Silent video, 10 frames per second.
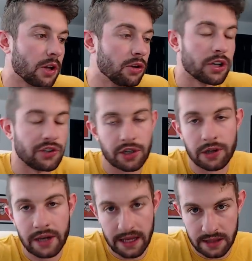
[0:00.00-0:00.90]
look, just
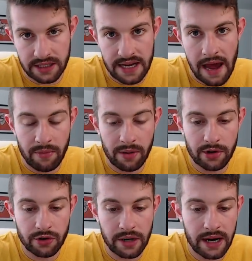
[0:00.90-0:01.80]
looking at the snap
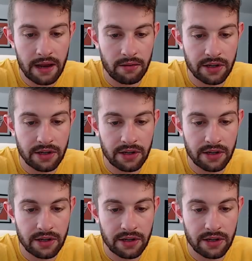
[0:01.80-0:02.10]
numbers right now,